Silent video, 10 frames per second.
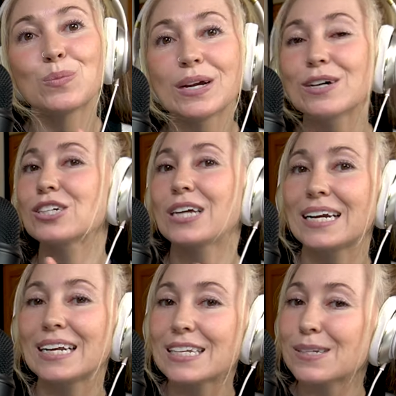We are
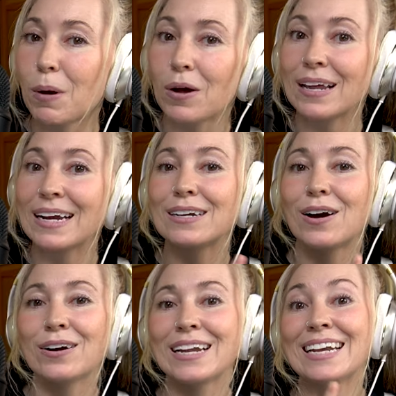shining the spotlight
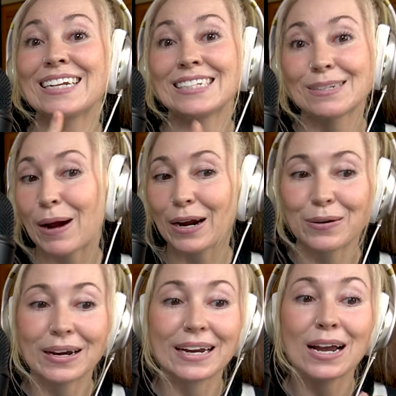on an
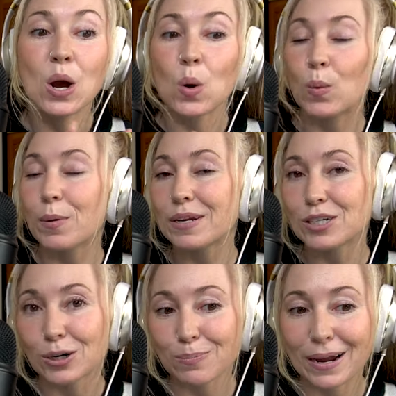inspiring woman
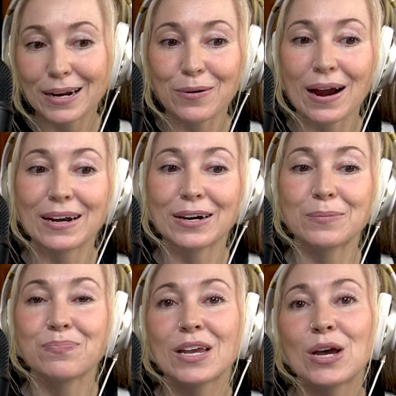dirt bike rider